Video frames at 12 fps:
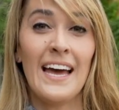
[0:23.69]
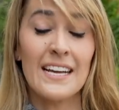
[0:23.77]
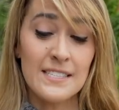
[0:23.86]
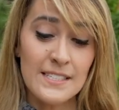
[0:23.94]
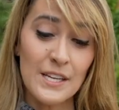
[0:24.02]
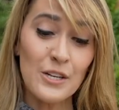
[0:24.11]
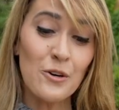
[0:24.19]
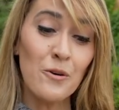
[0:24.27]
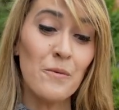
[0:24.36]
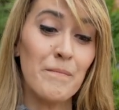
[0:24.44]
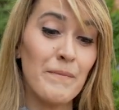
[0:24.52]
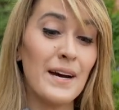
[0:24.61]

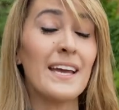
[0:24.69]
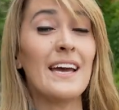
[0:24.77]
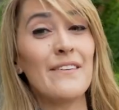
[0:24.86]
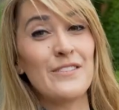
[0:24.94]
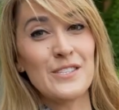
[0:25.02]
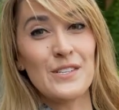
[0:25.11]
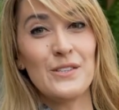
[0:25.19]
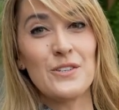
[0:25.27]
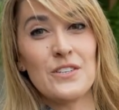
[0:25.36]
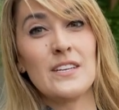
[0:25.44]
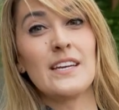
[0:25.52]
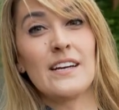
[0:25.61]
Xnito might have the
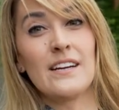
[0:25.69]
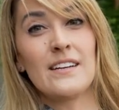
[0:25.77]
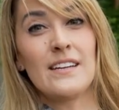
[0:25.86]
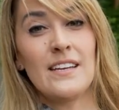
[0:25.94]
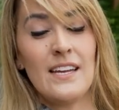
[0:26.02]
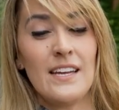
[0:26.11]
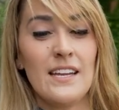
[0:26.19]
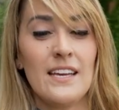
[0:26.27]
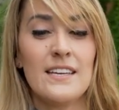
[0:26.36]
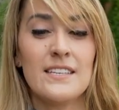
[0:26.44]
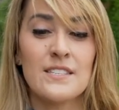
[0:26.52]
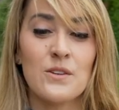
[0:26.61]
solution here. It
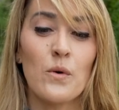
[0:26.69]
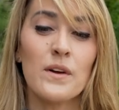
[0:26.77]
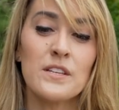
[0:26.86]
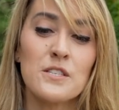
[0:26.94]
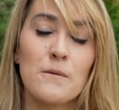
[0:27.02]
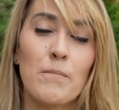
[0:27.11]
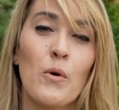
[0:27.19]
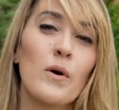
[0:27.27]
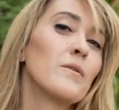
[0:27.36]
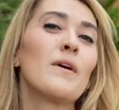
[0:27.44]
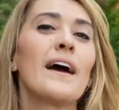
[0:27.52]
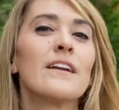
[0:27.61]
is going to
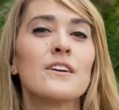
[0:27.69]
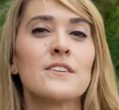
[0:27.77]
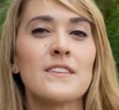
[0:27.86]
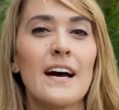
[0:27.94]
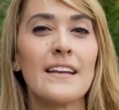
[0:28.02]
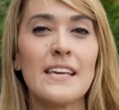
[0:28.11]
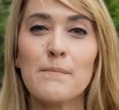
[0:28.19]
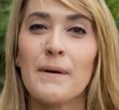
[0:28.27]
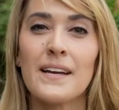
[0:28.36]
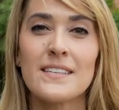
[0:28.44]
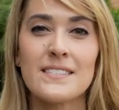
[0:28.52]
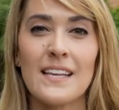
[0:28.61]
support riders on
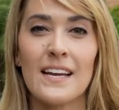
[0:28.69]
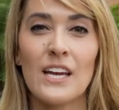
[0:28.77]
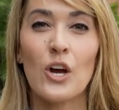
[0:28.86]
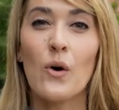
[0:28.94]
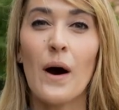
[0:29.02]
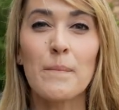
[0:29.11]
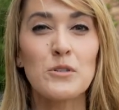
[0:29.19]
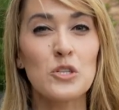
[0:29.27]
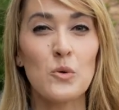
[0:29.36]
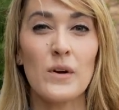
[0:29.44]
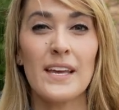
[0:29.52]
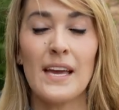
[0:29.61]
e-bikes that can go up to
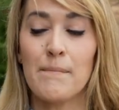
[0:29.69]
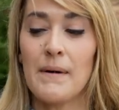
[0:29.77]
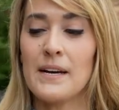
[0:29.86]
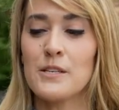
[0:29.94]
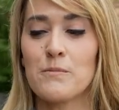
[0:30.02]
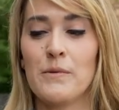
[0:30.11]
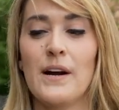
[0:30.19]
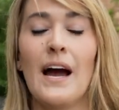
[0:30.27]
28 miles per